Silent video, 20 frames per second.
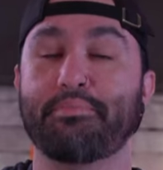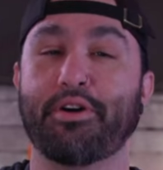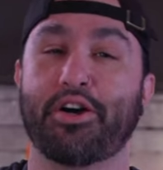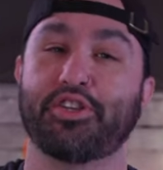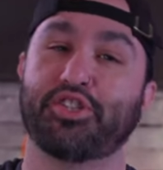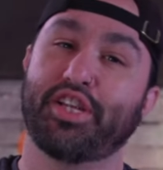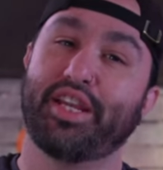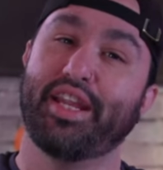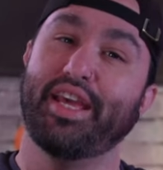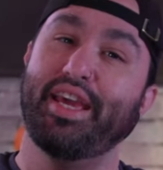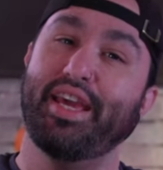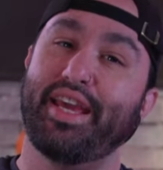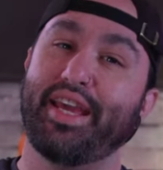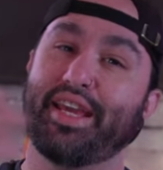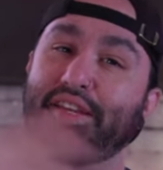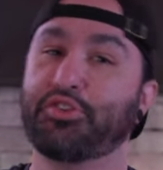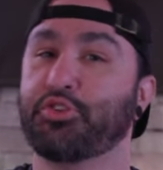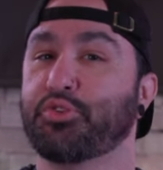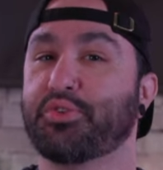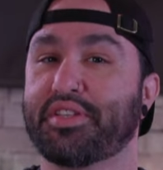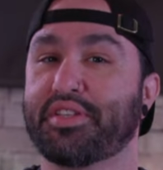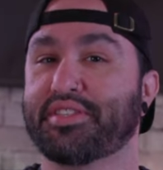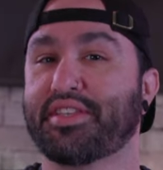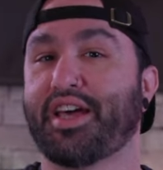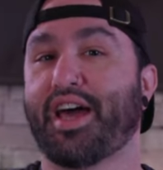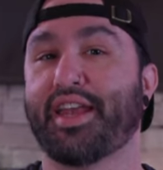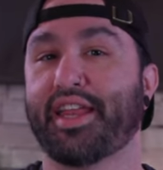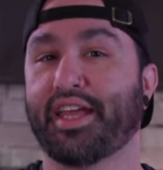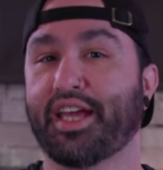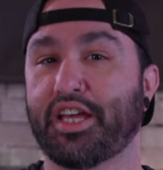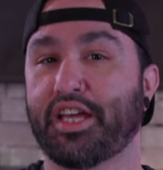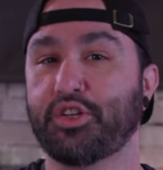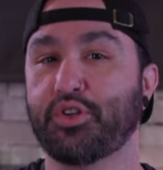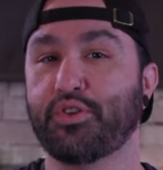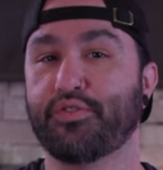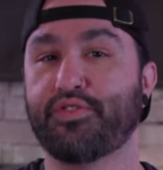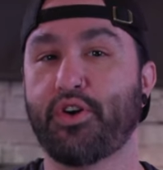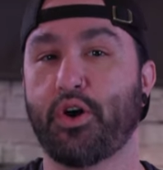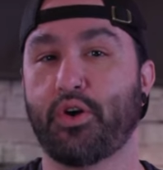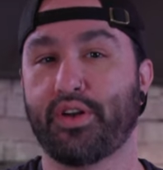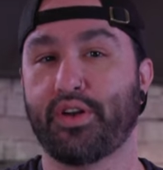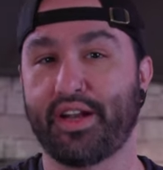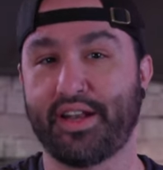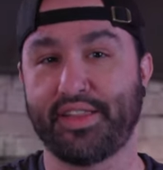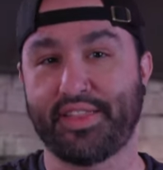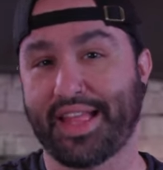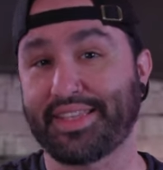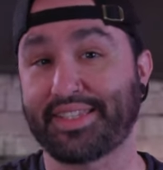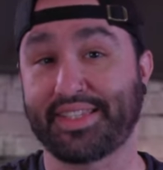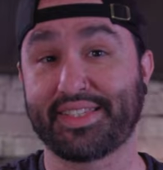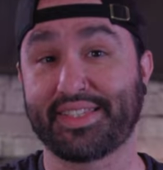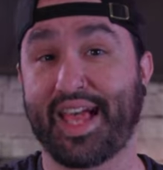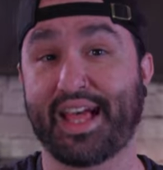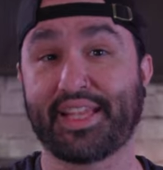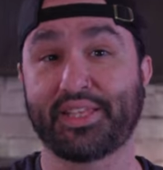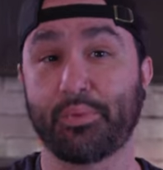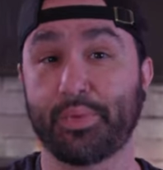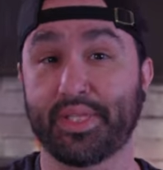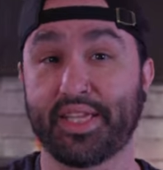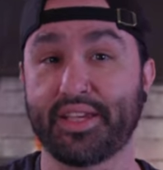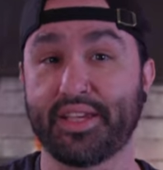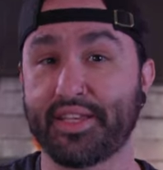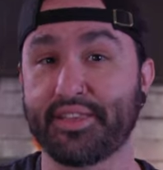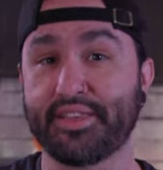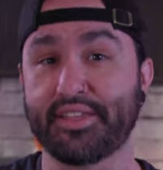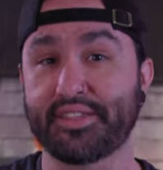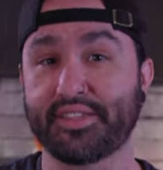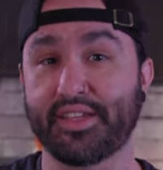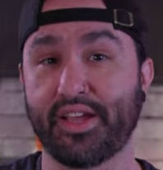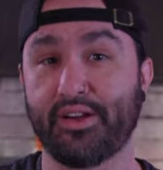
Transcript: budget into designing a new phone, and that's exactly what they did this